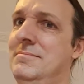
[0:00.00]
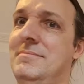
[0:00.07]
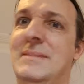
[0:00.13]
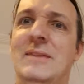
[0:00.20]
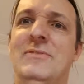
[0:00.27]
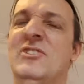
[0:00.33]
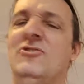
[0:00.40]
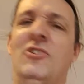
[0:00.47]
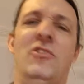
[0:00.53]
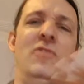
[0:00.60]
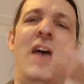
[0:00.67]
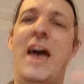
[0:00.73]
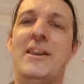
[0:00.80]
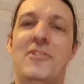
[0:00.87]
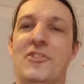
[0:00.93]
even just
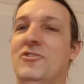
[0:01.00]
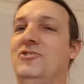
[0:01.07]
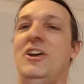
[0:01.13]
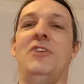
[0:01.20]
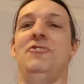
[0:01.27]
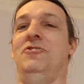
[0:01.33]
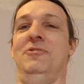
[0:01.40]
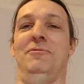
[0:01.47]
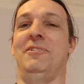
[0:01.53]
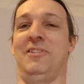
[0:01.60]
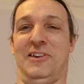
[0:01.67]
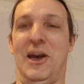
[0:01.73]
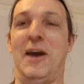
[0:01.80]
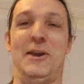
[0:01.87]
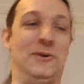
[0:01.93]
that as a gesture is
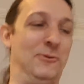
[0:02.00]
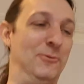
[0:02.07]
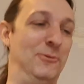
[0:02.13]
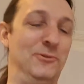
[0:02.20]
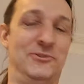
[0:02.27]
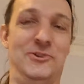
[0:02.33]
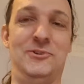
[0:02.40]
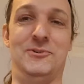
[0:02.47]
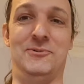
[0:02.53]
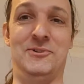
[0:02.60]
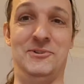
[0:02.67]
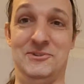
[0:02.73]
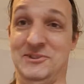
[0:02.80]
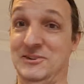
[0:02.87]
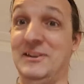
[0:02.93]
kind of cool too.
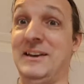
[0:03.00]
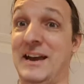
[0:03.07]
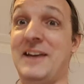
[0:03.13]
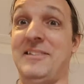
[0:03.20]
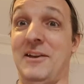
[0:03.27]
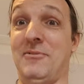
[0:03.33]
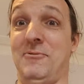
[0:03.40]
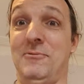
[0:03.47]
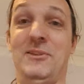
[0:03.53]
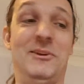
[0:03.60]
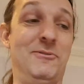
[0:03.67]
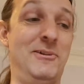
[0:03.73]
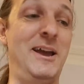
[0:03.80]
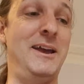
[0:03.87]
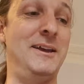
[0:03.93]
That sounds really
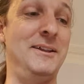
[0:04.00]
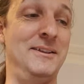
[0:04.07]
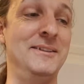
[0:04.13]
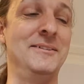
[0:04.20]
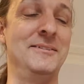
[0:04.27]
great.